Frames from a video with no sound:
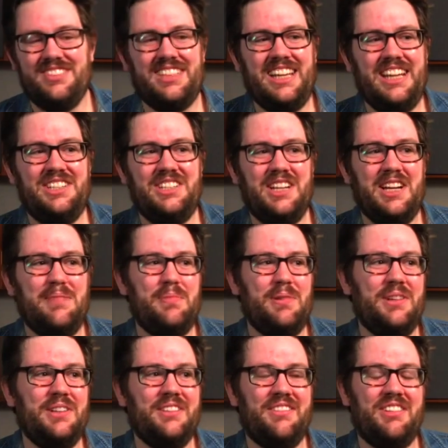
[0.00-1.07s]
edging up
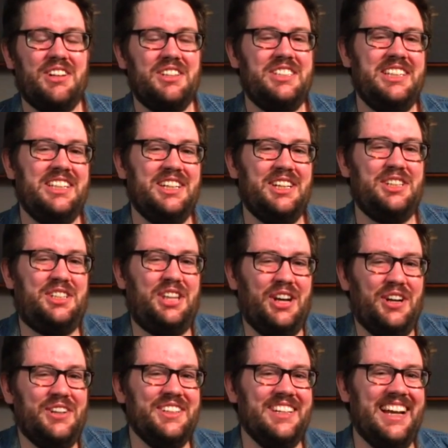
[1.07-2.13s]
on 13 years
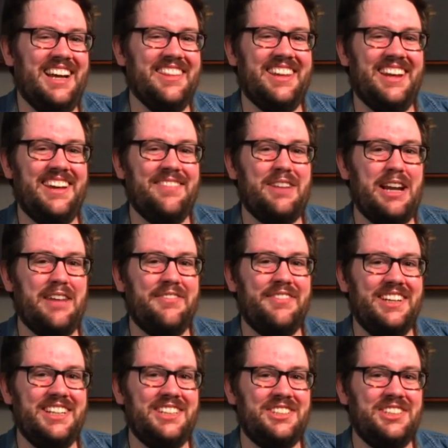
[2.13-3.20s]
old now that I've got to
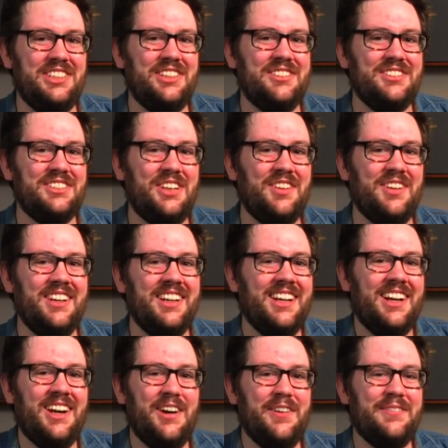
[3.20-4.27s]
finish too, so
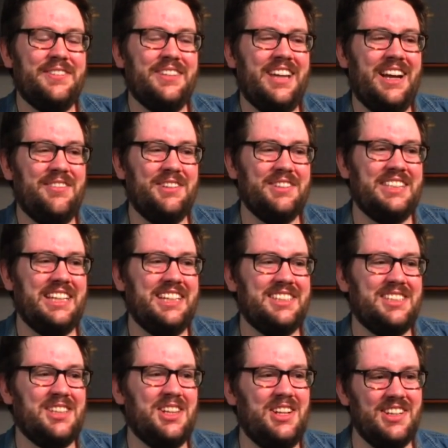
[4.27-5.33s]
hopefully I won't take
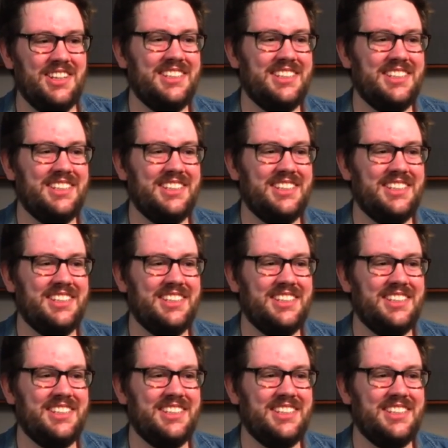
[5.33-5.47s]
as long